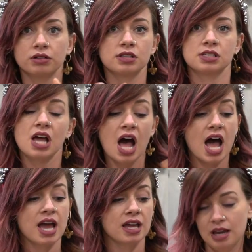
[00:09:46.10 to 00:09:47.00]
or in the
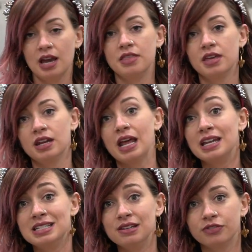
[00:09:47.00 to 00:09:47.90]
sky. And then an
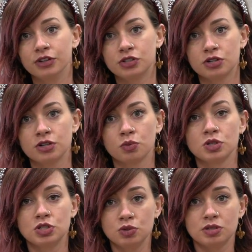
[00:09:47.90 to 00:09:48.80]
ND filter
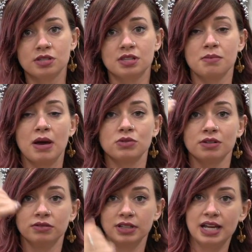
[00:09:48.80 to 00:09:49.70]
reduces the amount
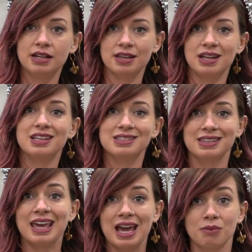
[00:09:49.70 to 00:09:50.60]
of light that hits
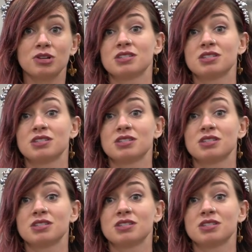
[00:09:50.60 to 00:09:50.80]
the camera